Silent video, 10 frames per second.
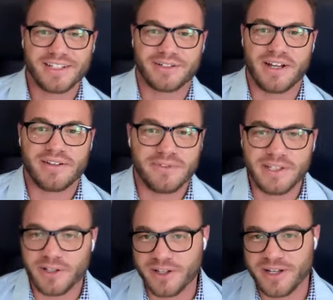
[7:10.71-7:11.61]
write
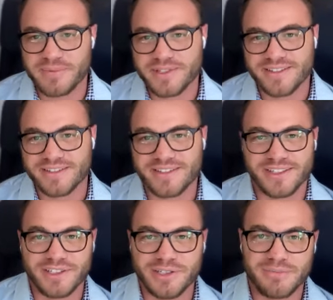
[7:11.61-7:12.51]
VLOOKUPs
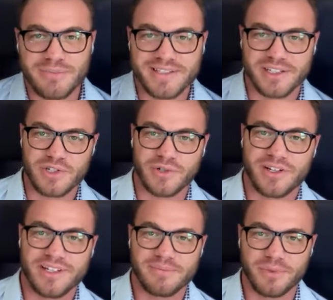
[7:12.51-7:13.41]
to do a basic
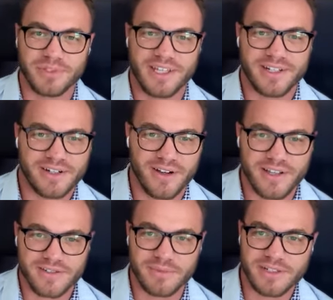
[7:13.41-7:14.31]
join to pull data
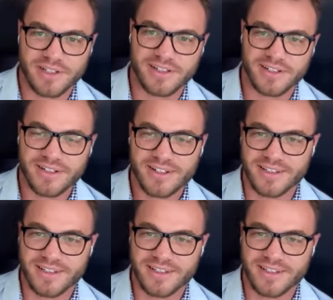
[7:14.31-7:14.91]
across from each other,